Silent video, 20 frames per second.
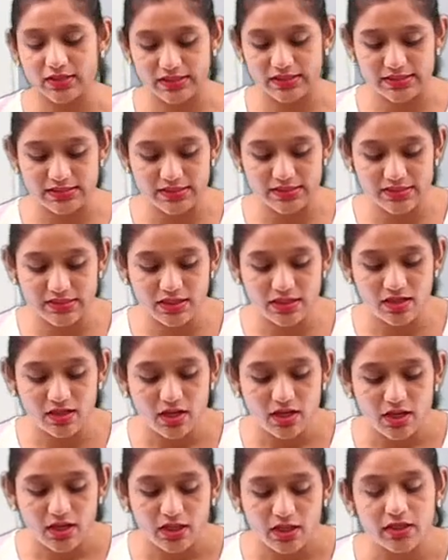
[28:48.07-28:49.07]
this is the
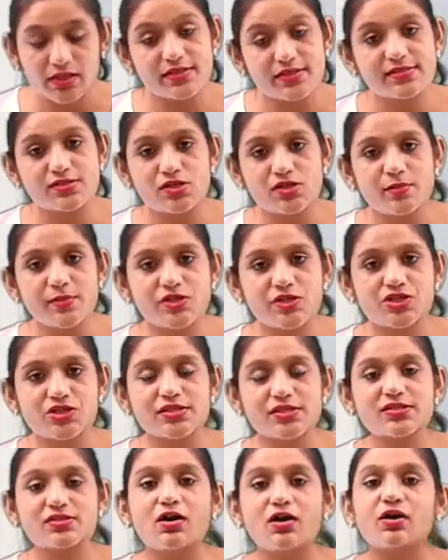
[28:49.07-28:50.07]

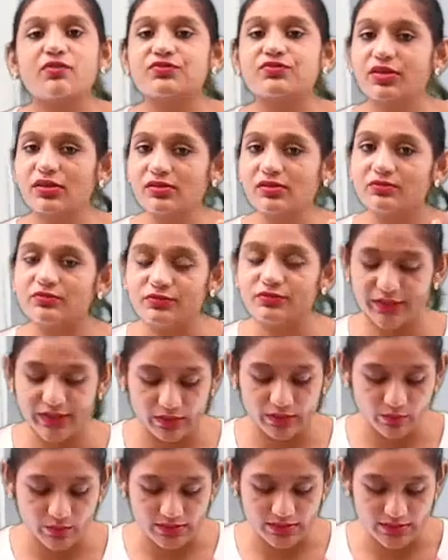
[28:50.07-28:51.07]
distributions of the
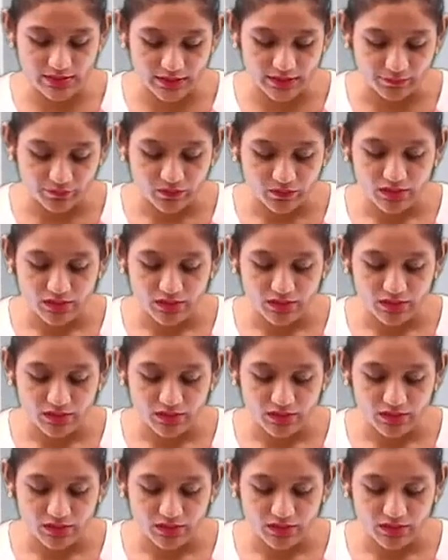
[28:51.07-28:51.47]
frequency.